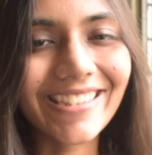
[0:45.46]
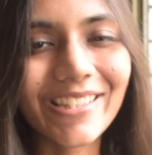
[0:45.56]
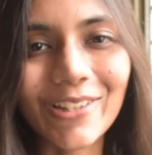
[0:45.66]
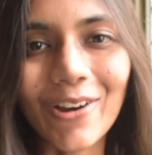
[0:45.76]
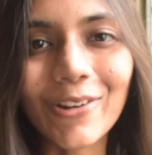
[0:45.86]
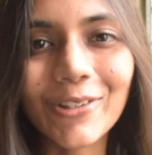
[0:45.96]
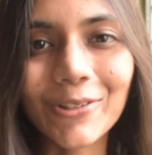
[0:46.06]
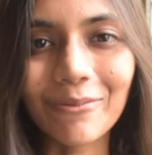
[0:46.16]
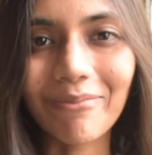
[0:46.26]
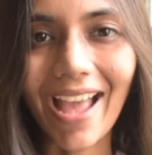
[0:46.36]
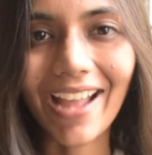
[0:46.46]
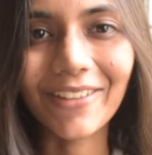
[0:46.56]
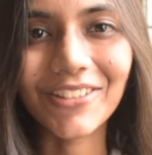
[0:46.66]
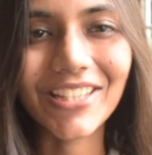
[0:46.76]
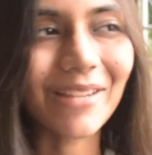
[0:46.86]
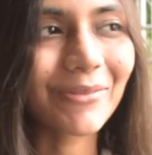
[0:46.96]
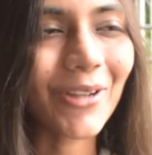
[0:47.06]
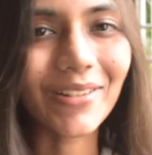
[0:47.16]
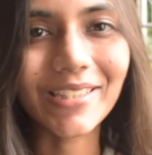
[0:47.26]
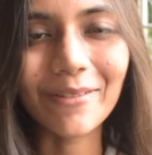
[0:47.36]
this Dior tote bag, which I'll be
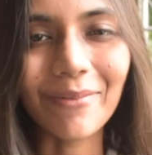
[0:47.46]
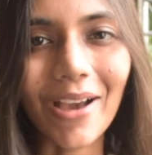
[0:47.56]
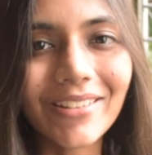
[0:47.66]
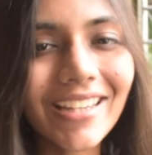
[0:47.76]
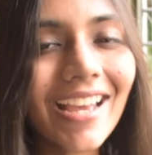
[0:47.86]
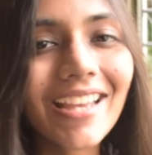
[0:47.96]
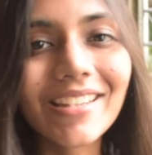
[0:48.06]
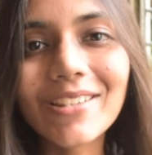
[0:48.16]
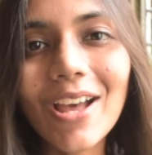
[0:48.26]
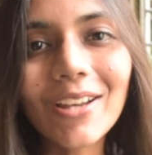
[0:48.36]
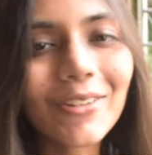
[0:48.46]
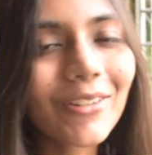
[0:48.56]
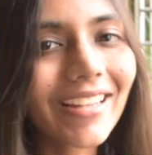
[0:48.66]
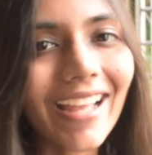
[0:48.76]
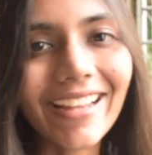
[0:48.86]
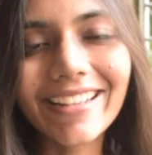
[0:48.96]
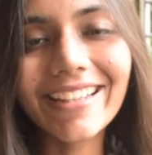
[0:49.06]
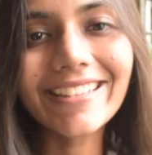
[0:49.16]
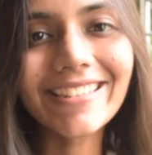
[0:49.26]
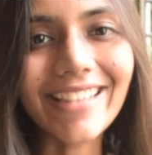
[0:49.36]
honest about does not look like
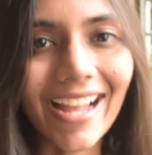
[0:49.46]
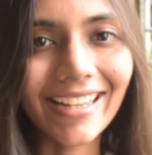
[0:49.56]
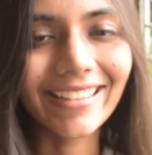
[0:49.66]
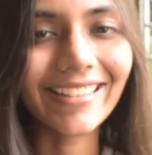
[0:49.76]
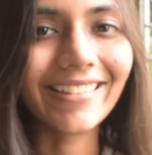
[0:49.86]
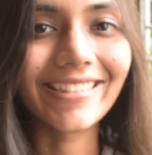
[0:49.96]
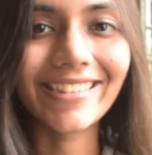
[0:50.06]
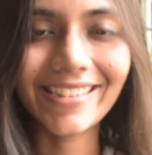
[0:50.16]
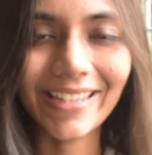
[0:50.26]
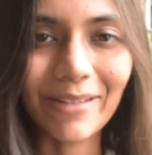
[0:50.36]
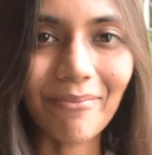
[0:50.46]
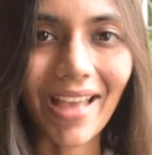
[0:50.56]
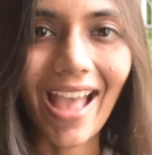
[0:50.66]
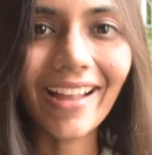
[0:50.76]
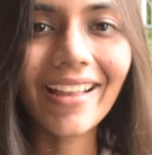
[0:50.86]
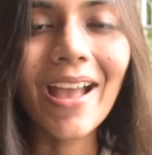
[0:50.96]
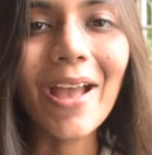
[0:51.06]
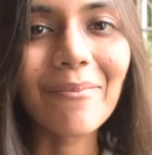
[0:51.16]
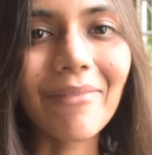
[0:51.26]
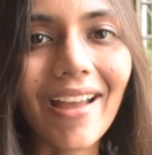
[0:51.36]
exactly the same bag,
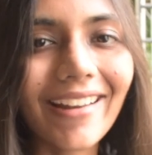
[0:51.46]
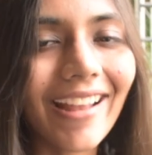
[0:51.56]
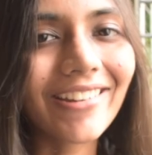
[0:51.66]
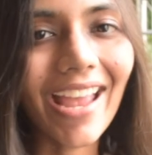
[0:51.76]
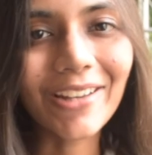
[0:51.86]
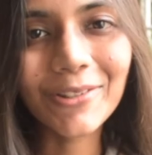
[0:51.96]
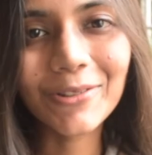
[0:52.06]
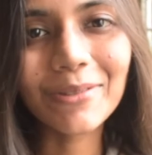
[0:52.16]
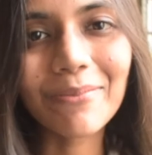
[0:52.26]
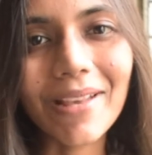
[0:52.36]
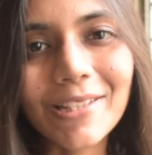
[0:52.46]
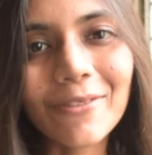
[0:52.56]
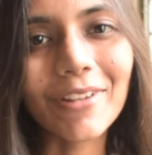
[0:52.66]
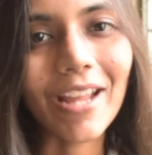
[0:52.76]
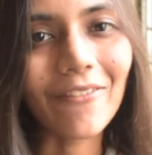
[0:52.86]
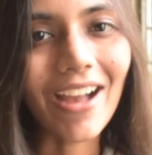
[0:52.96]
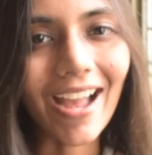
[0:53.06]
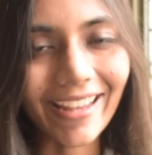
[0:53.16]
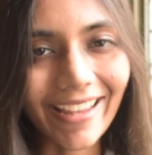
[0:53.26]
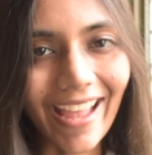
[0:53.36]
but I try to do the best of whatever
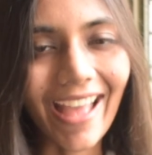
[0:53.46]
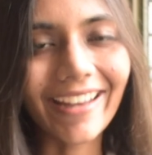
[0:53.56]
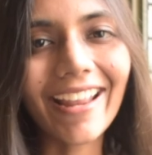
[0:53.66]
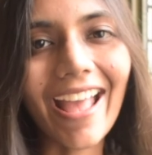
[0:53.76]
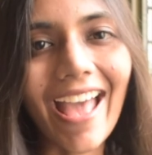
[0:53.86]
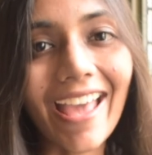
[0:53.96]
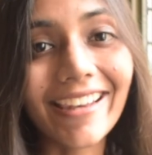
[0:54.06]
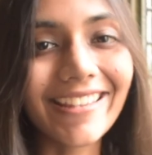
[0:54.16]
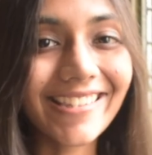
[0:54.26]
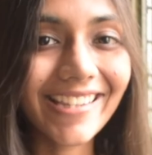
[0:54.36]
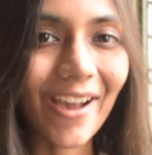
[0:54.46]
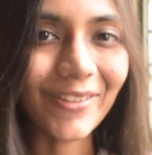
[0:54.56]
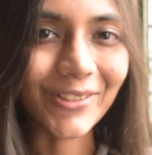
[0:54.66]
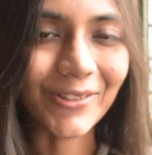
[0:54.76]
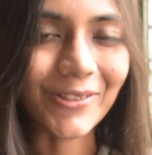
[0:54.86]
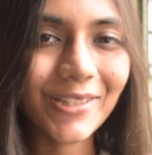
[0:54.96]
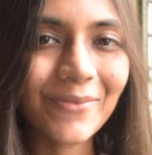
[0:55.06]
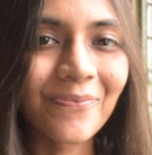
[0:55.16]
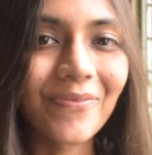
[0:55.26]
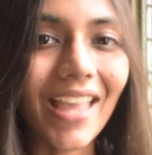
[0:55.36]
I can, and let's see how it goes.
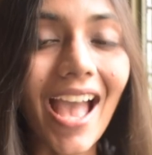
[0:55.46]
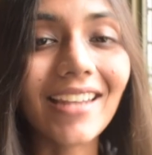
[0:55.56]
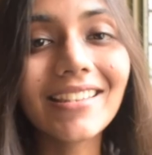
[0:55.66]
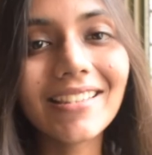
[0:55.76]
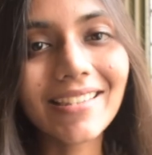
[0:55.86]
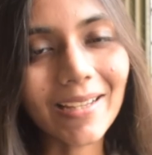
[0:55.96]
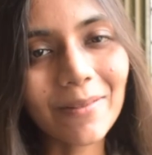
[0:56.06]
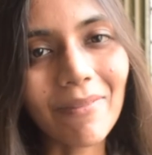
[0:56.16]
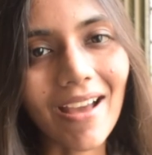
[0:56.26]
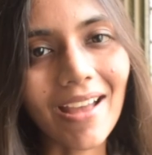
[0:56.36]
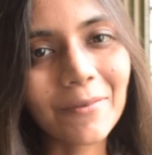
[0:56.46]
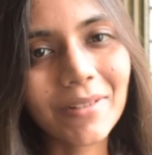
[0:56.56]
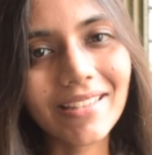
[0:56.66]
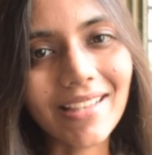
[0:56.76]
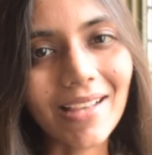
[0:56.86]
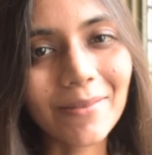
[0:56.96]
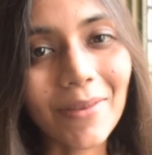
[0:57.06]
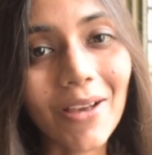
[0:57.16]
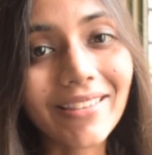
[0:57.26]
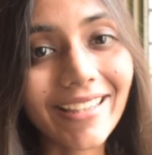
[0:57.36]
And in the second part we discuss
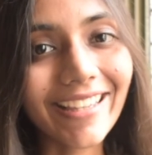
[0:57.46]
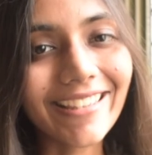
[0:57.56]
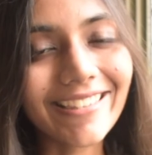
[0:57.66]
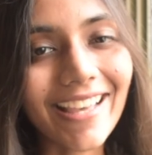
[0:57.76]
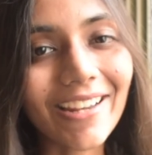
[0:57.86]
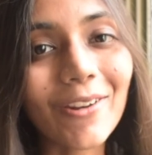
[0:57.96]
about things that are